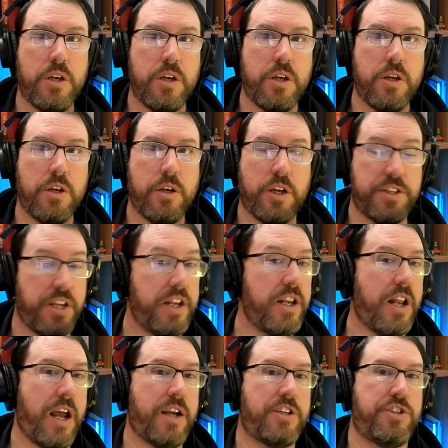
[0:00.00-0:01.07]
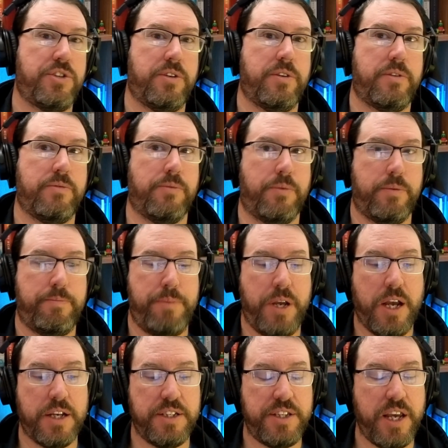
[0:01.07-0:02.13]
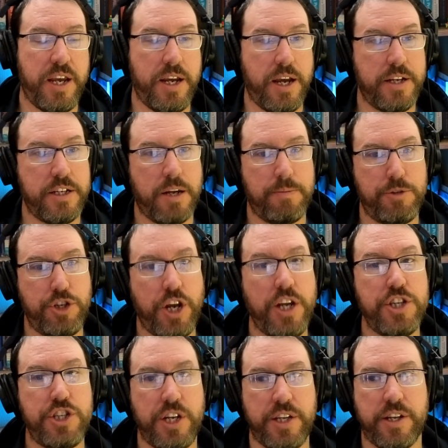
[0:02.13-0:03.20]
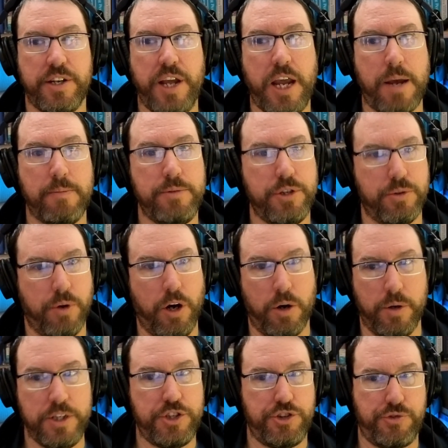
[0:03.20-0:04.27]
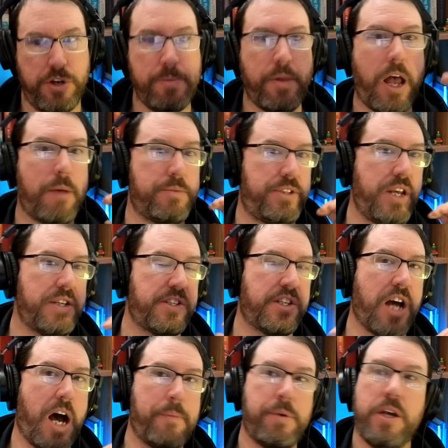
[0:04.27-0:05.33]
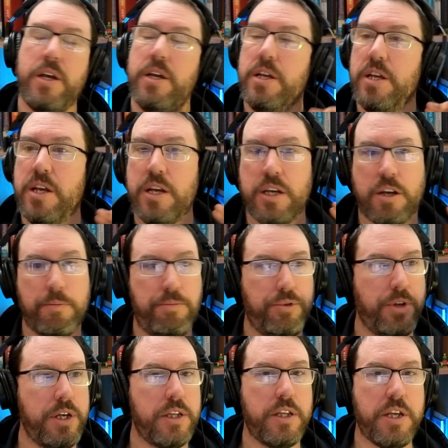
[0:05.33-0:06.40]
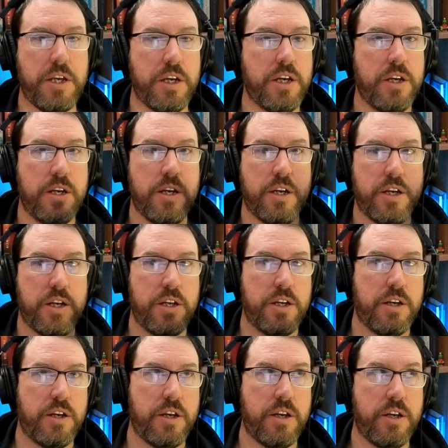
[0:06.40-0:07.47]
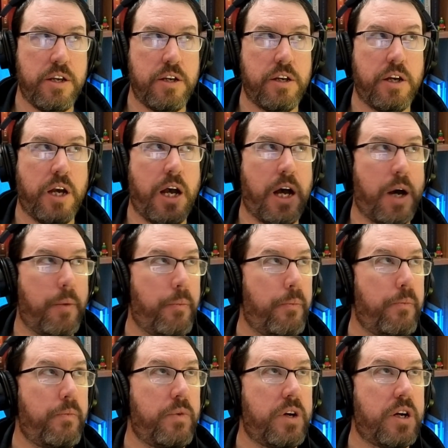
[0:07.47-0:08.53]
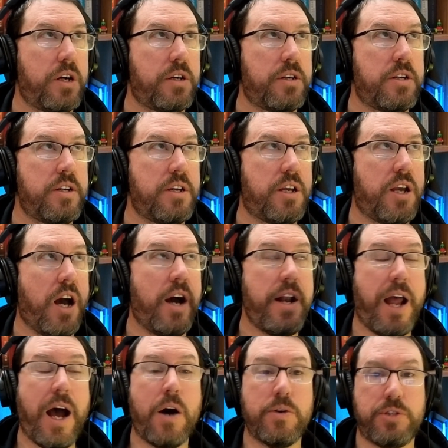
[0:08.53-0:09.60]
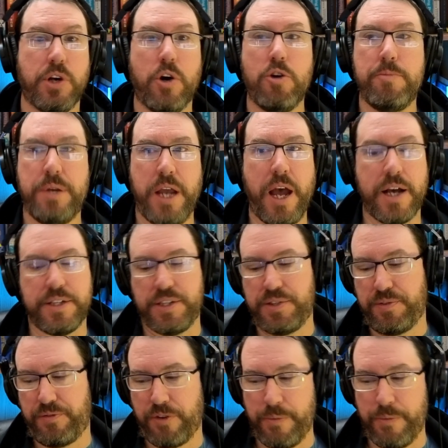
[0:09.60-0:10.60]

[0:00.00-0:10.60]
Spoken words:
because they ended up changing the name to, it's Streamlabs Desktop. Completely cut out OBS from their